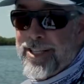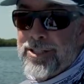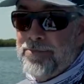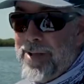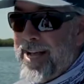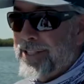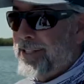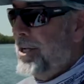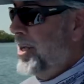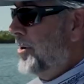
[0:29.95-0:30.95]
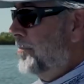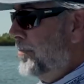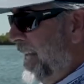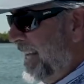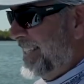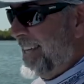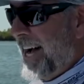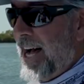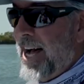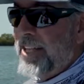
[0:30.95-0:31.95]
its best. Peak
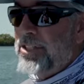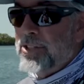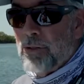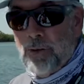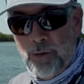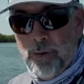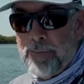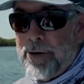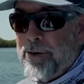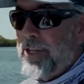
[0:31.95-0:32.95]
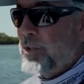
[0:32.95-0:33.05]
tides, salooner periods